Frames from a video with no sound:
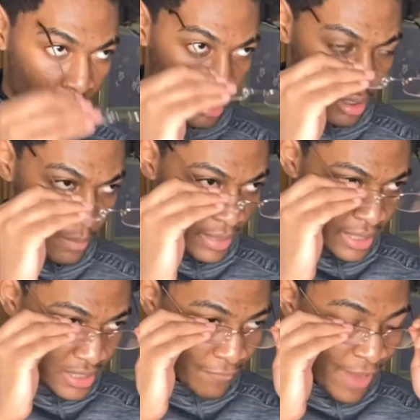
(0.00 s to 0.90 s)
Because
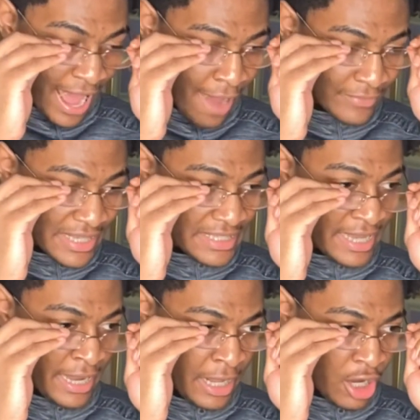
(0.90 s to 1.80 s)
if I have to sit
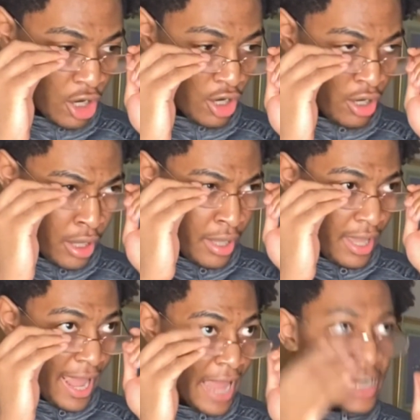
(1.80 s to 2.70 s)
here
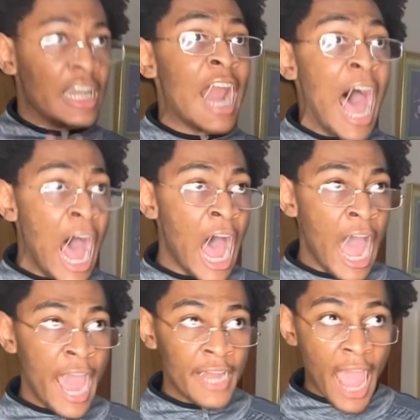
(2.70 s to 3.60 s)
and
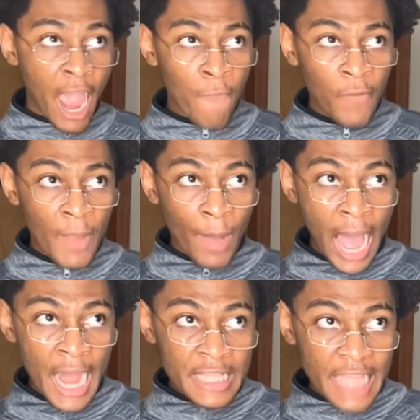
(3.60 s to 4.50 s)
line
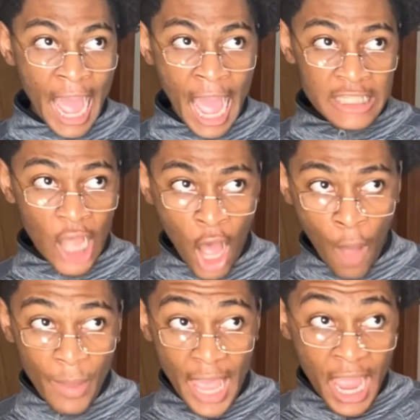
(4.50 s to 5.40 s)
everybody's ass
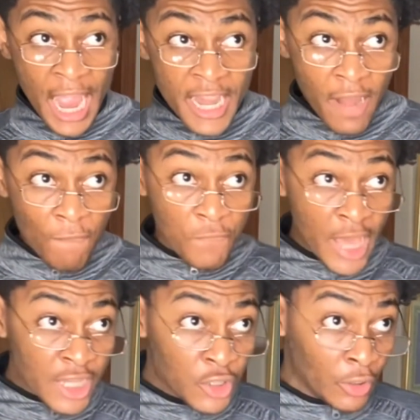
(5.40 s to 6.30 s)
up
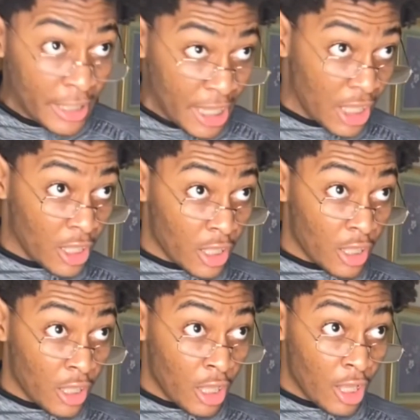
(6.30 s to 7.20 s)
individually
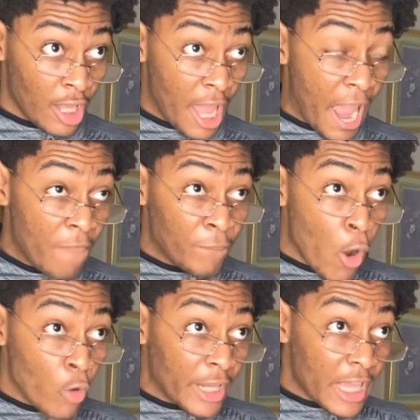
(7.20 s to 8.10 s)
and
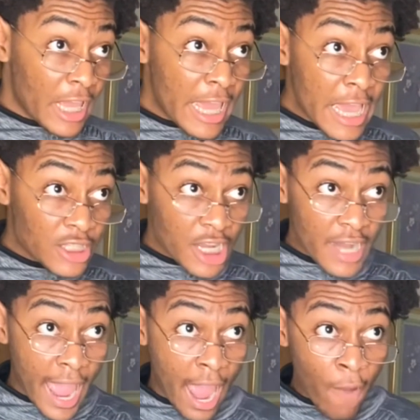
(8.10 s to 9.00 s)
fold each and
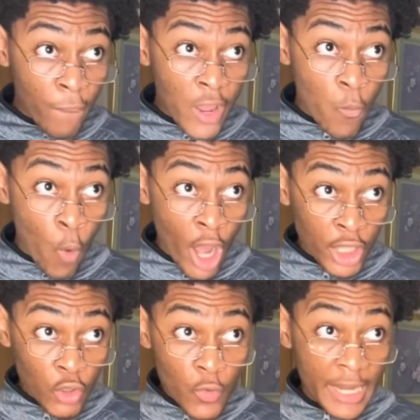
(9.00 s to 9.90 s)
every one of
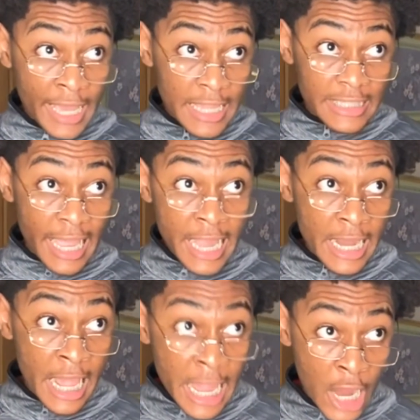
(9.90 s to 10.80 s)
you niggas in
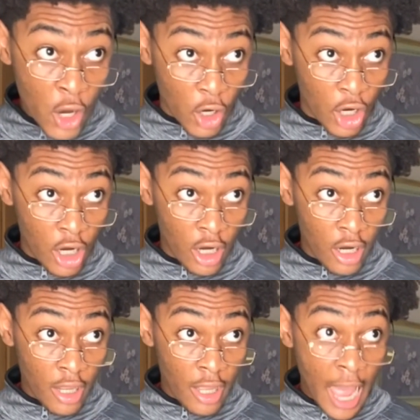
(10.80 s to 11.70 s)
here,
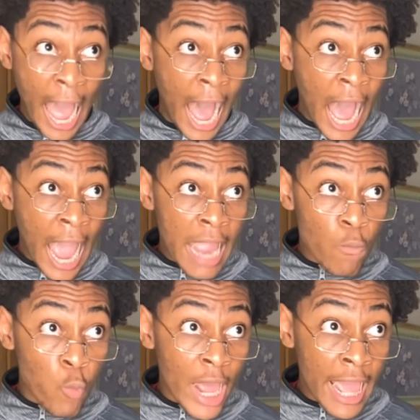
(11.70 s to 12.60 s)
I
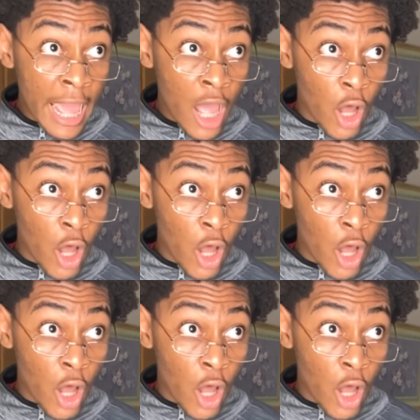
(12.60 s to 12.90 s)
will.